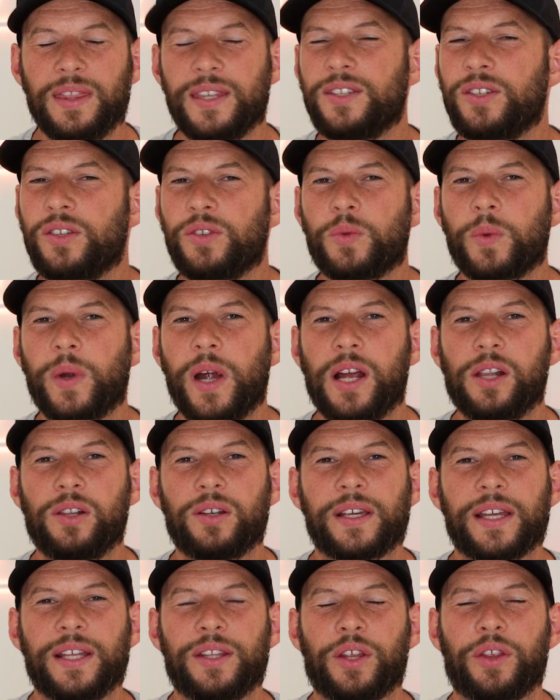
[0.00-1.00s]
This is where I
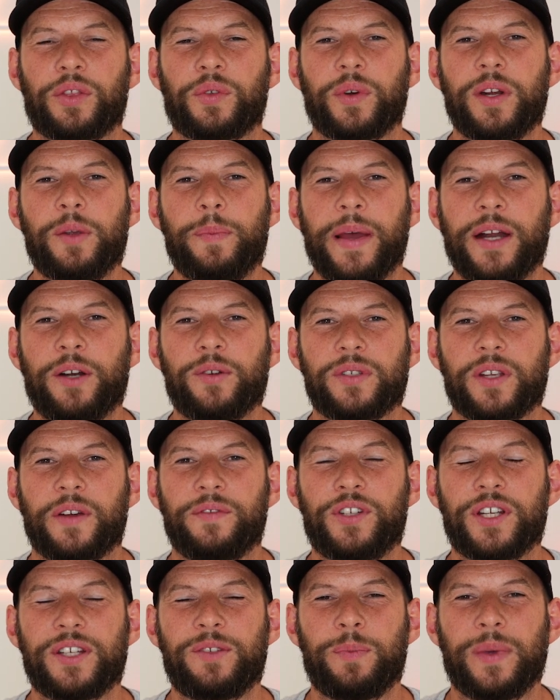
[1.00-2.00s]
look at the three panels
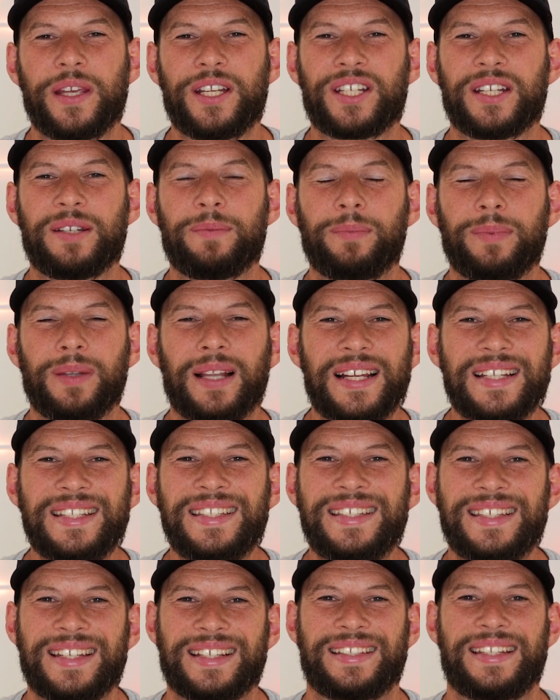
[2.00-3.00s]
I've just mentioned, plus
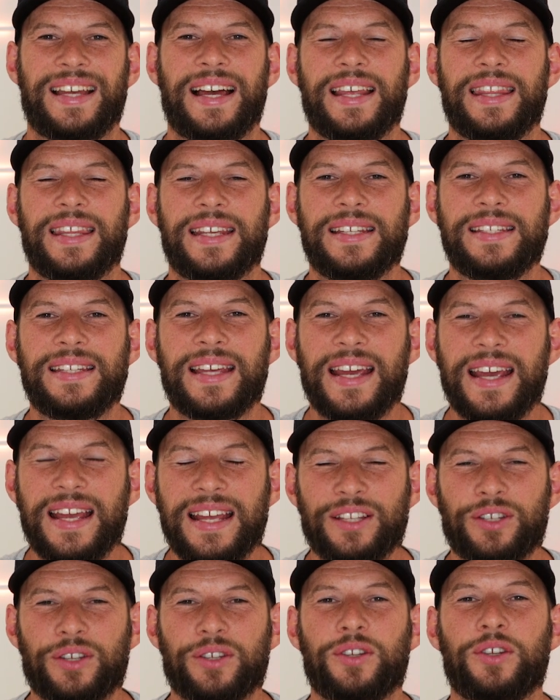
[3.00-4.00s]
six others,
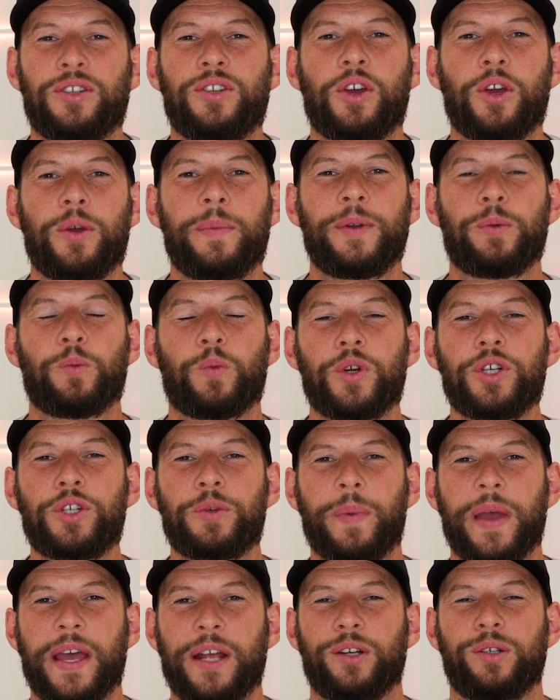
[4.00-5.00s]
to determine
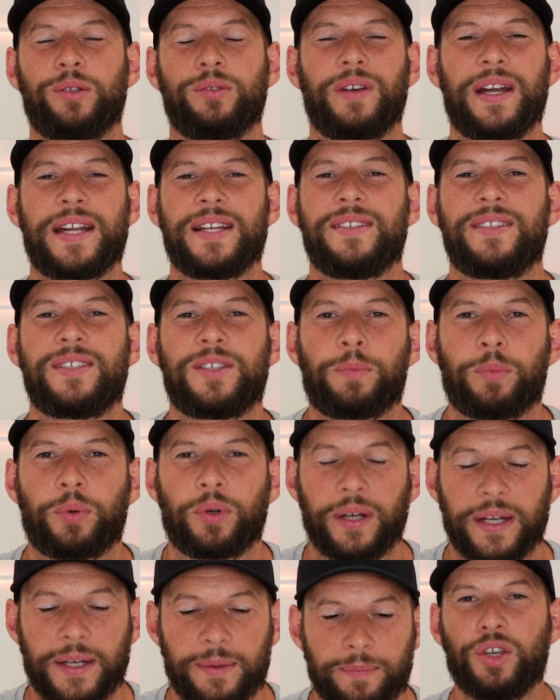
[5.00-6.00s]
which panel reigns
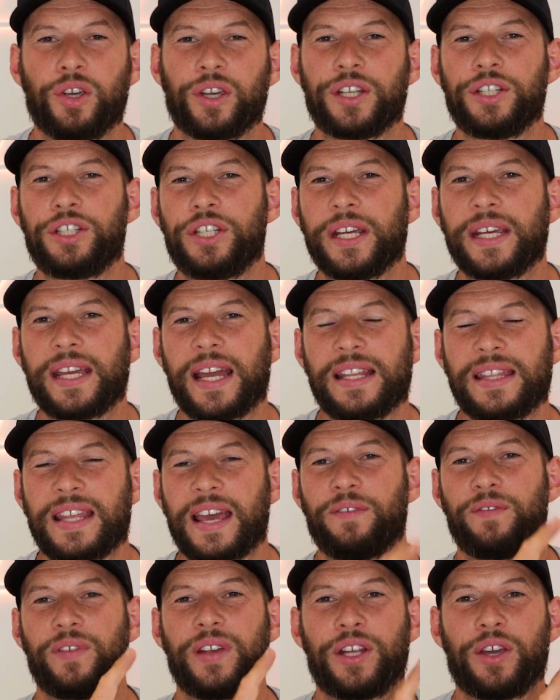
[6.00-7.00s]
supreme. You can check out
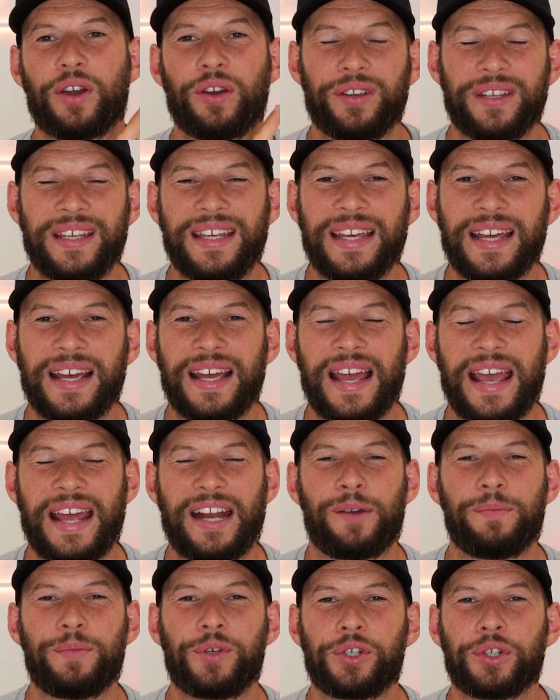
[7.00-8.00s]
that video here
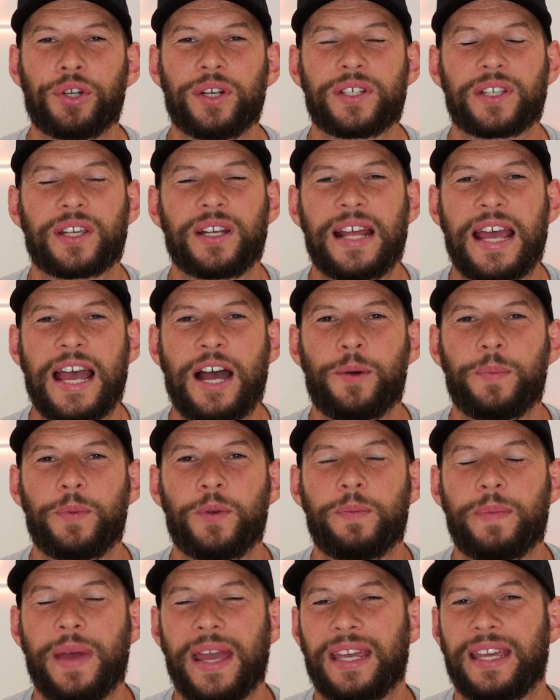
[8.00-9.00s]
and I'm sure it's gonna help
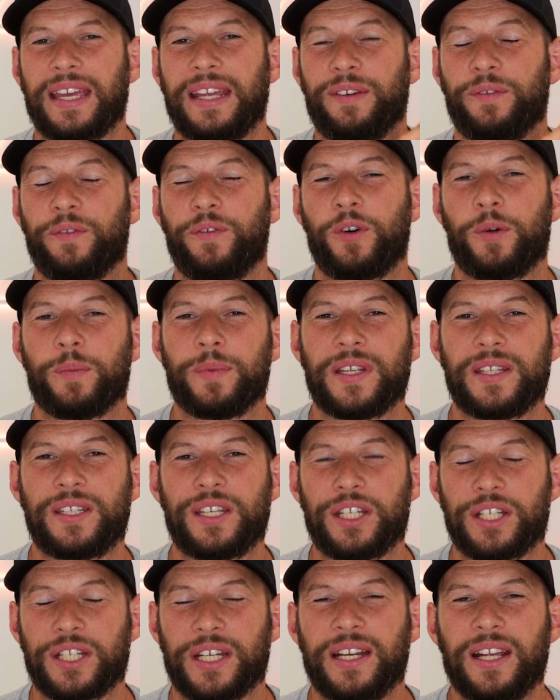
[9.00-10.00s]
you make an informed
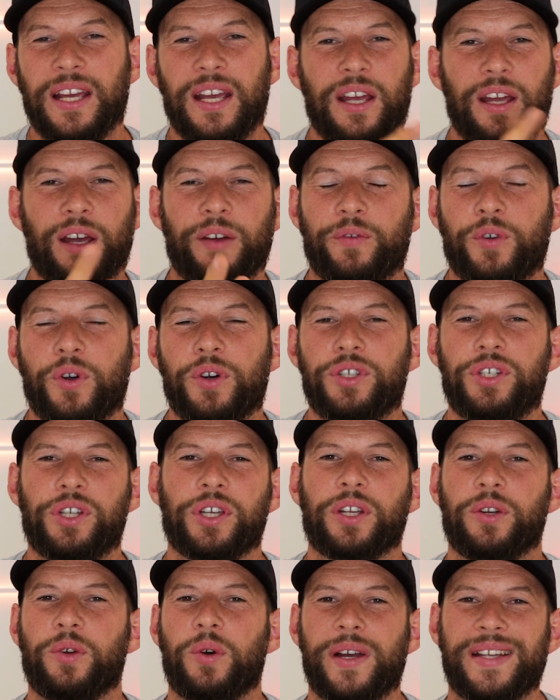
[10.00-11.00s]
decision. Of course, you
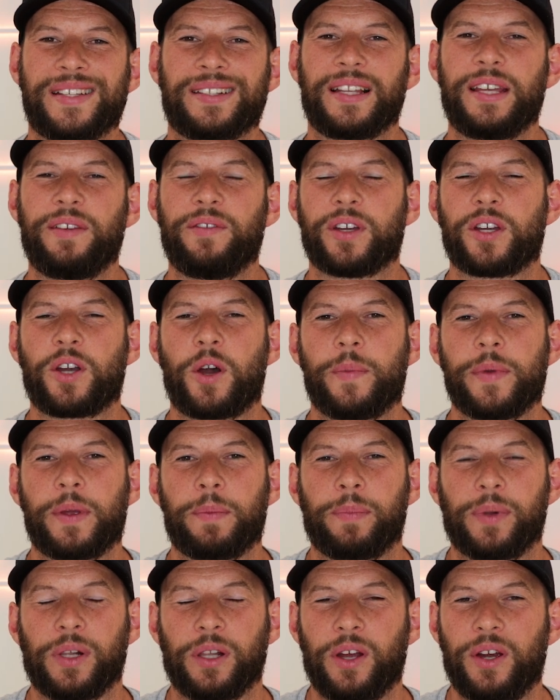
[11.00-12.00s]
can always leave a
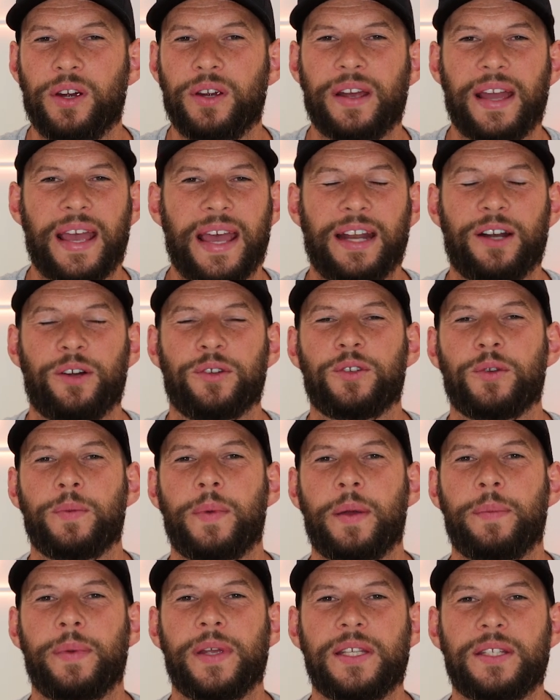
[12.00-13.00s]
comment below and I'll do
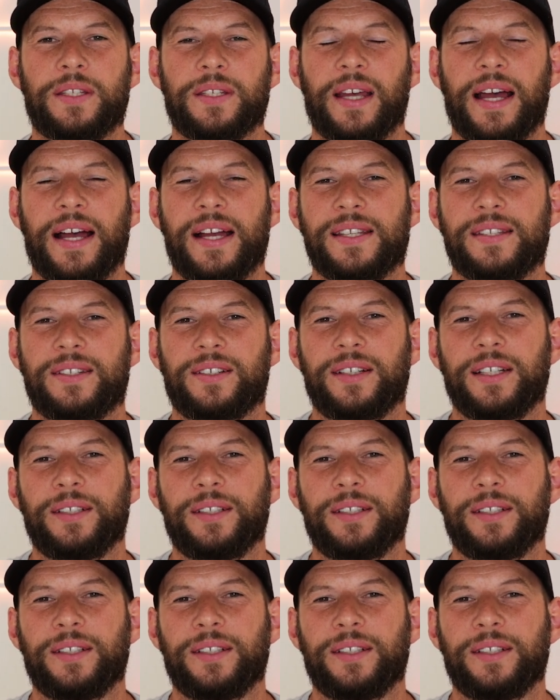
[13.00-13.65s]
my best to answer